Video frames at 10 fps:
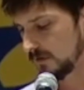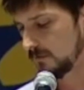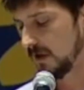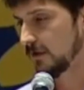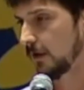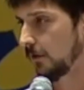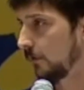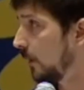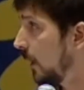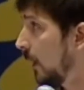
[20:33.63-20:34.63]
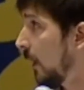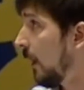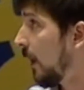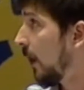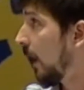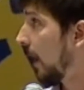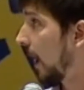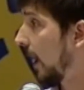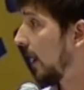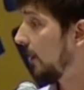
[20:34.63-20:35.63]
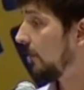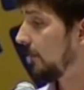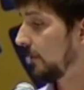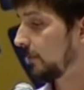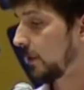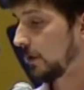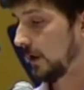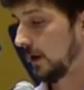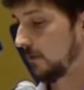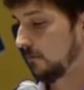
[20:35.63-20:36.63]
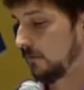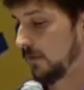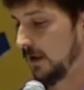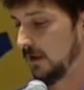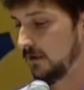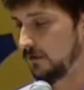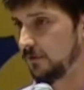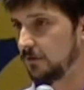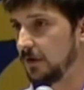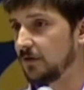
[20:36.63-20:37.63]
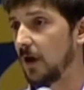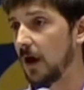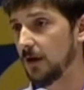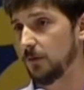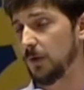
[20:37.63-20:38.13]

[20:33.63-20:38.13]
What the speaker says: To me, though, this program it's not,